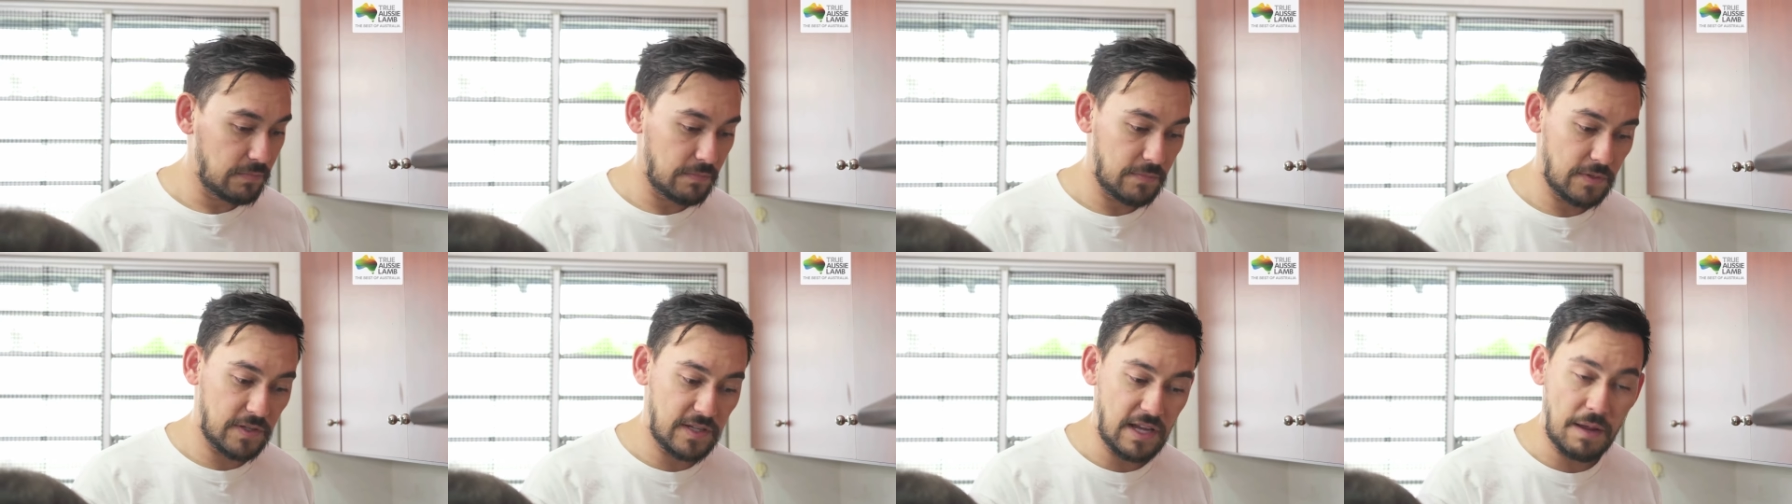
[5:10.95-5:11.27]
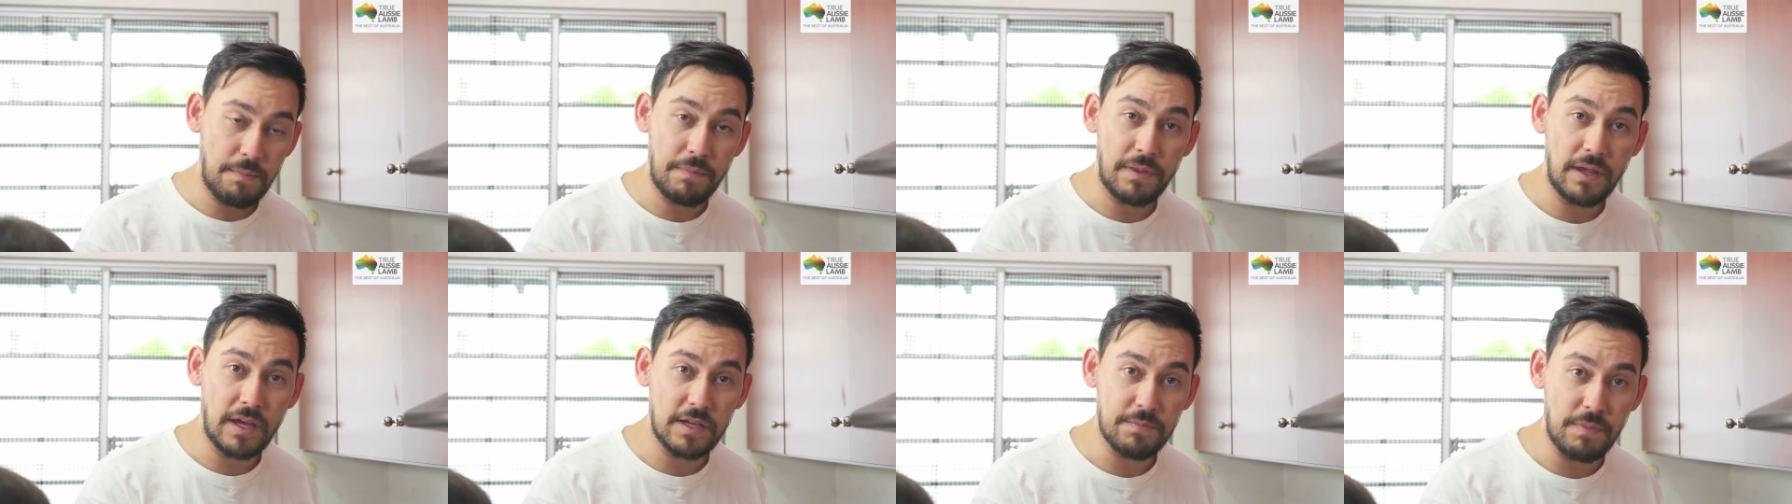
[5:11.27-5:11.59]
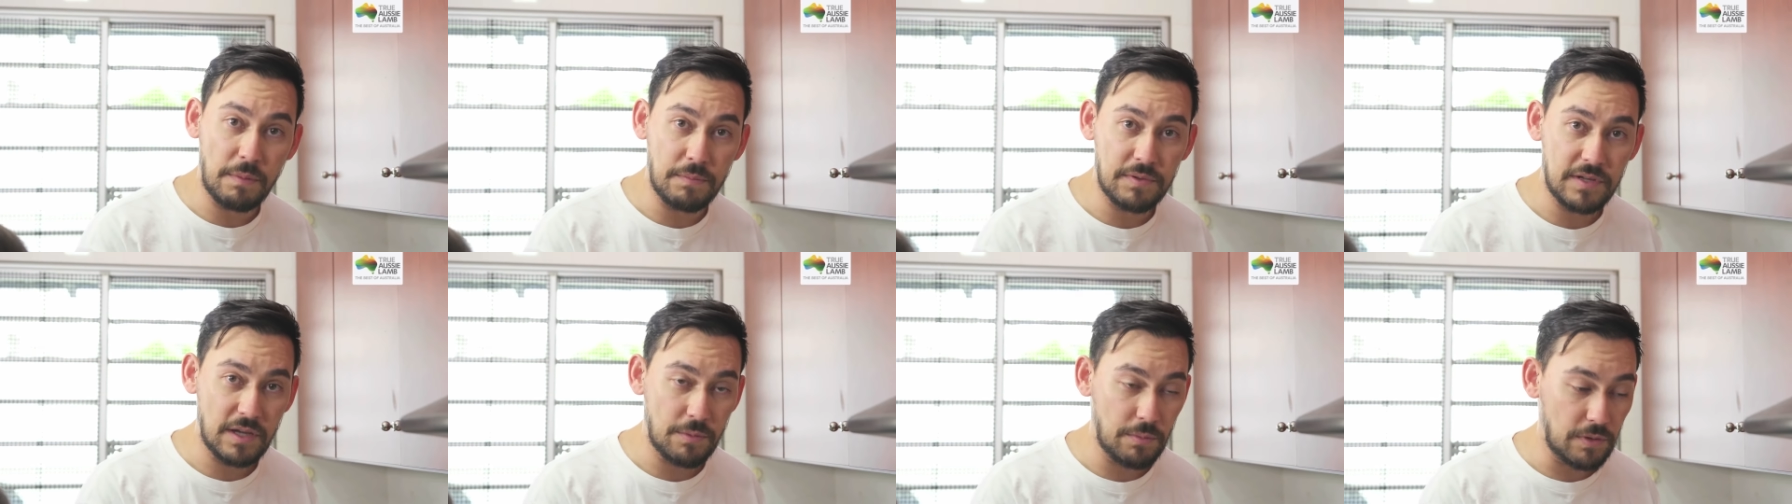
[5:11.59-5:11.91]
Same thing as
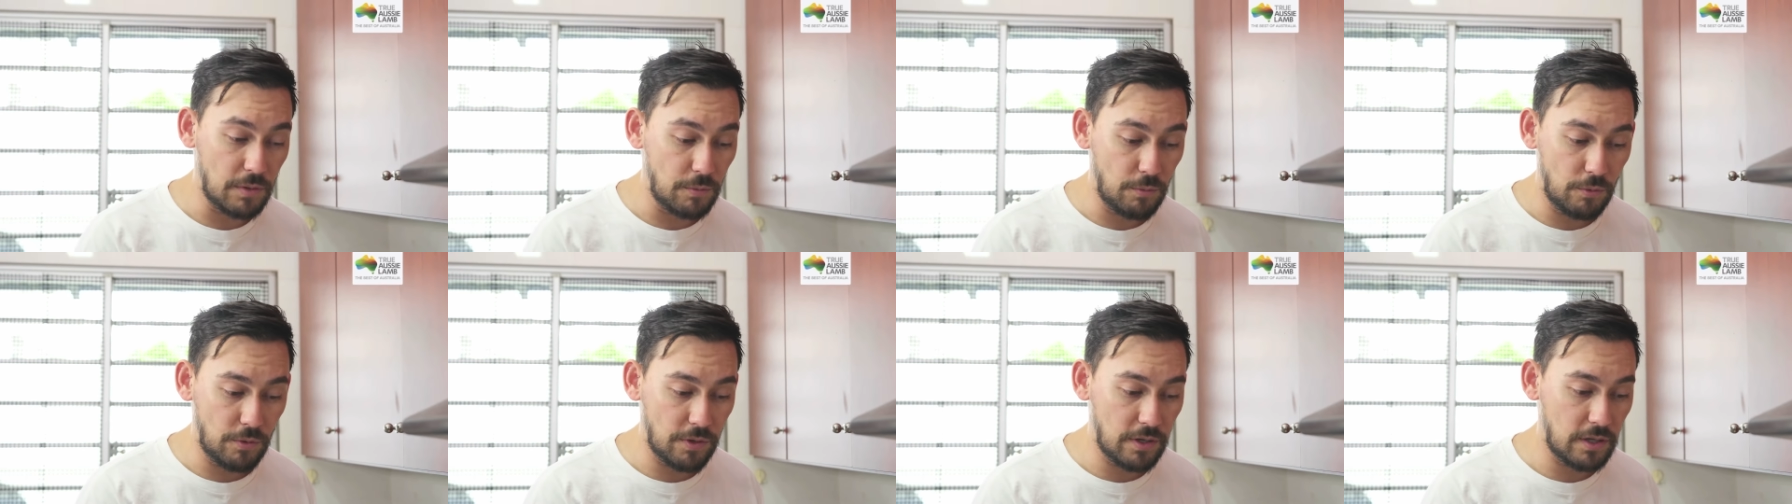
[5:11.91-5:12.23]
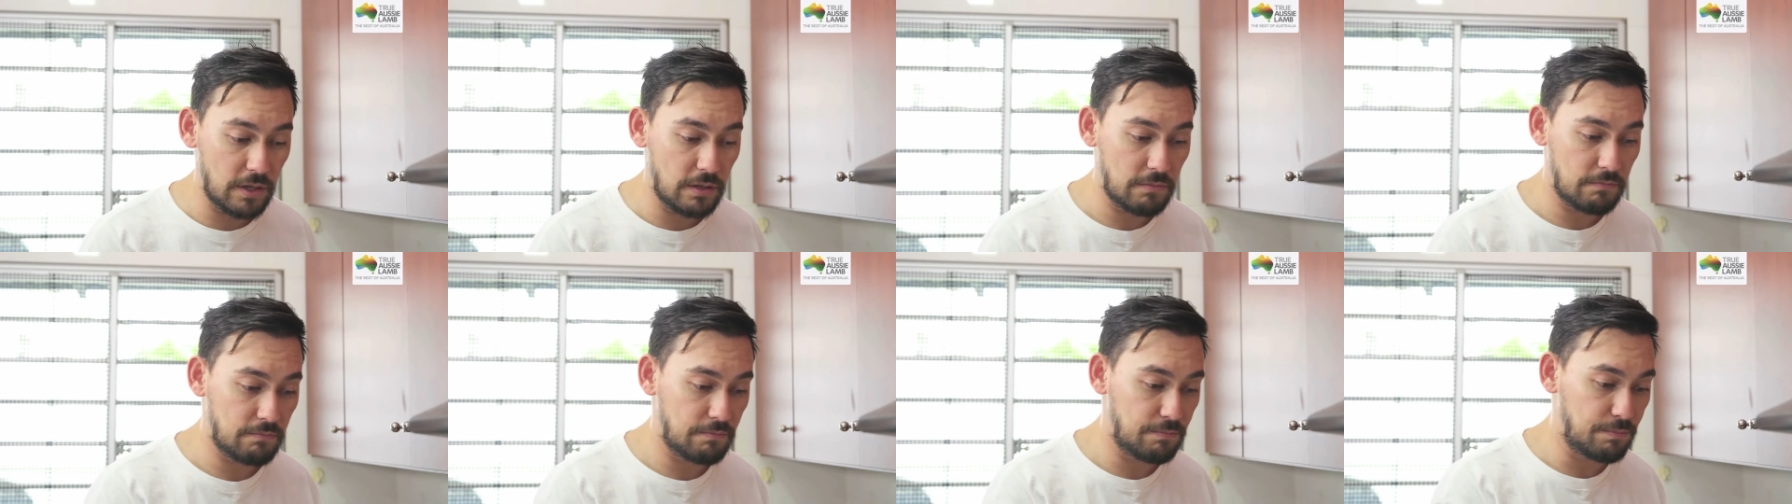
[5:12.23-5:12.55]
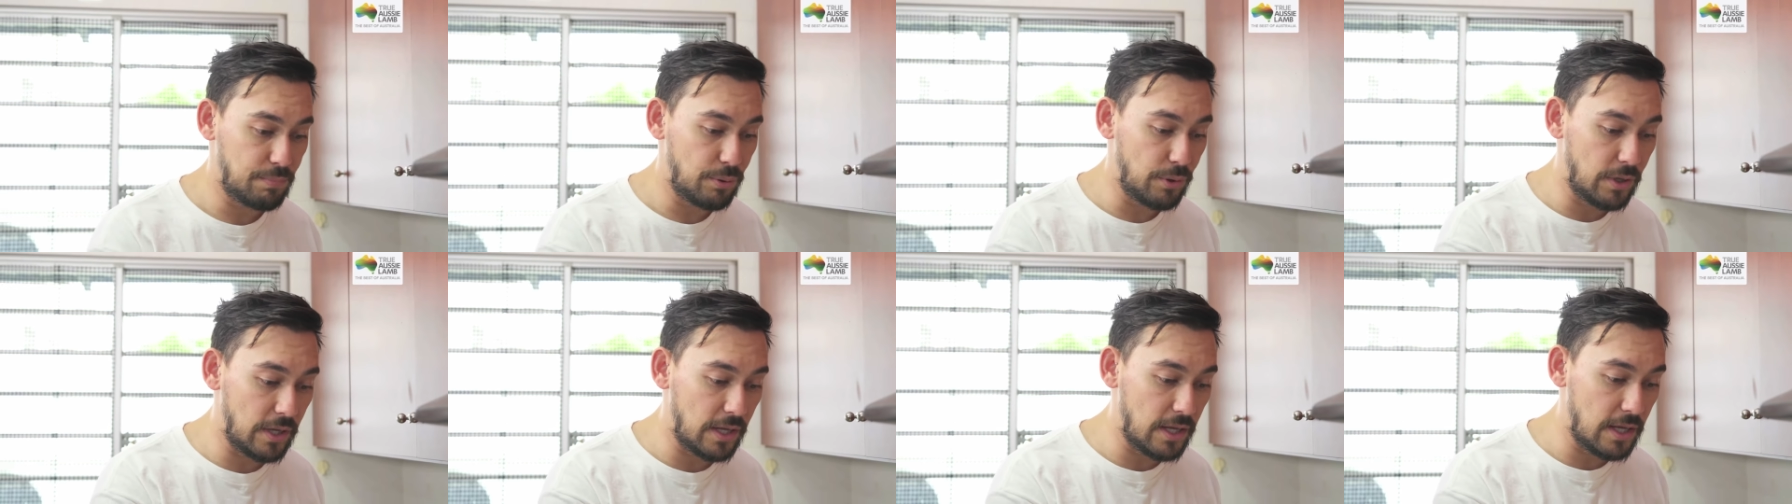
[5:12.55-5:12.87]
Mum's saying with the water.
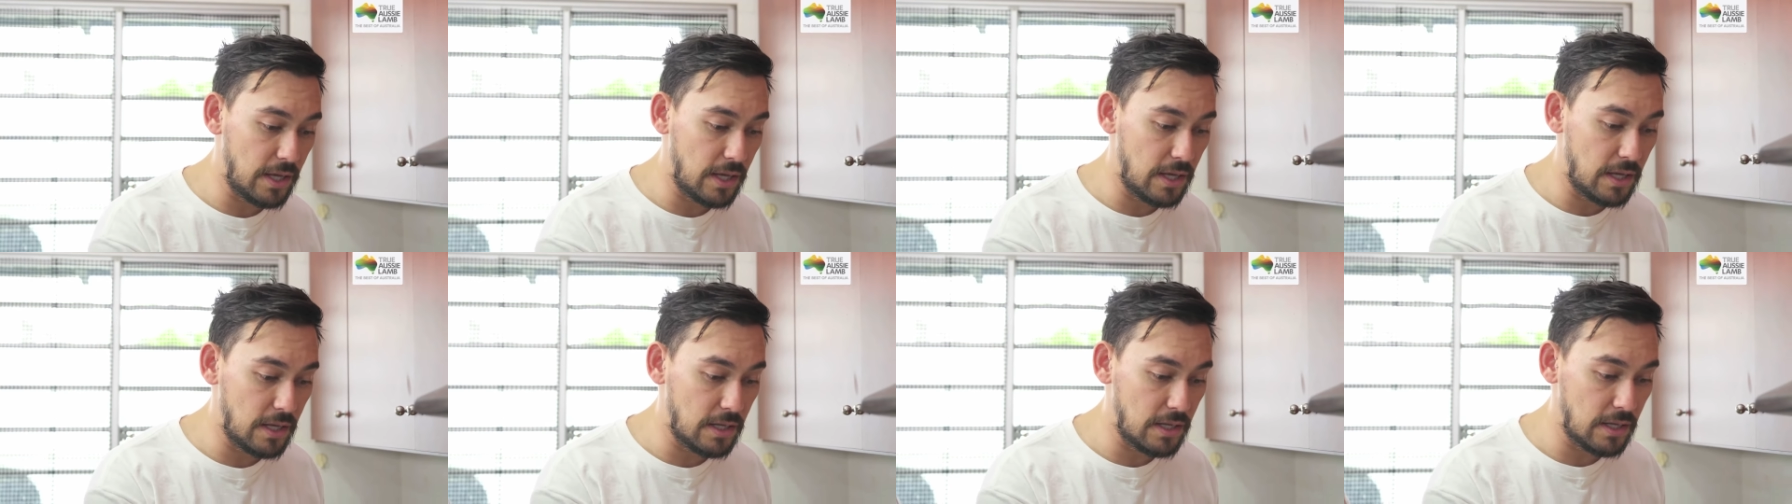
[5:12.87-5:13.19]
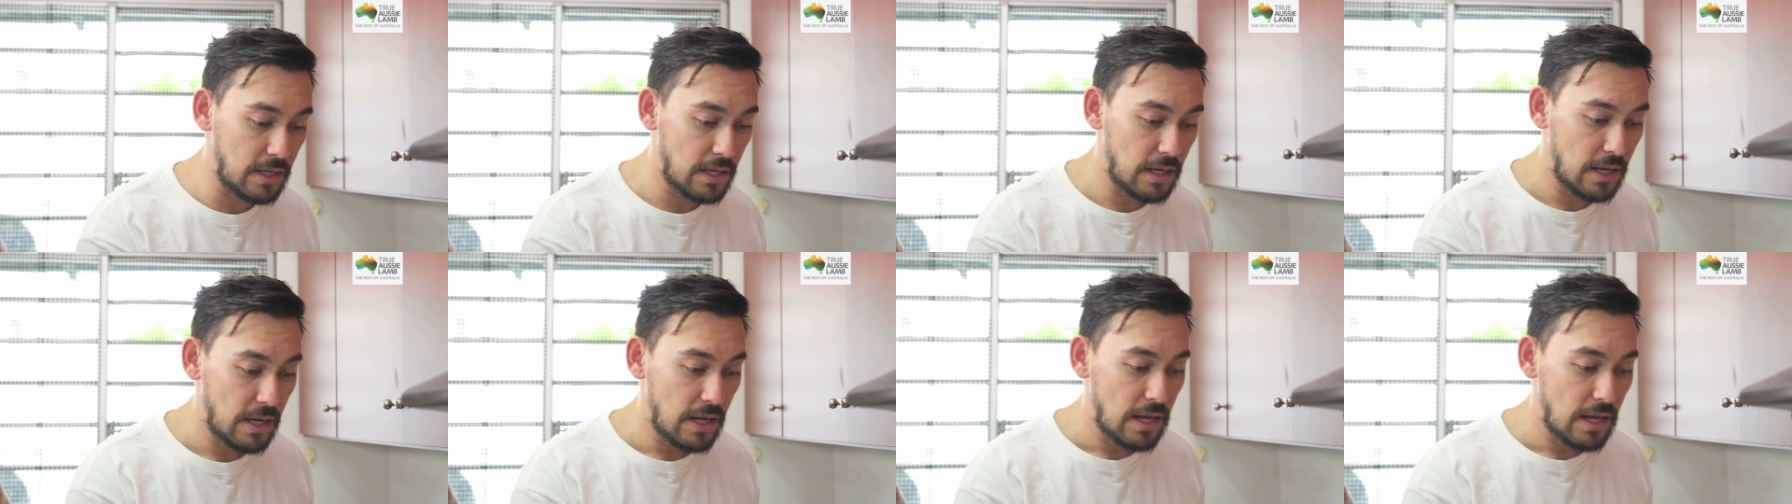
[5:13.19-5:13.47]
Put it in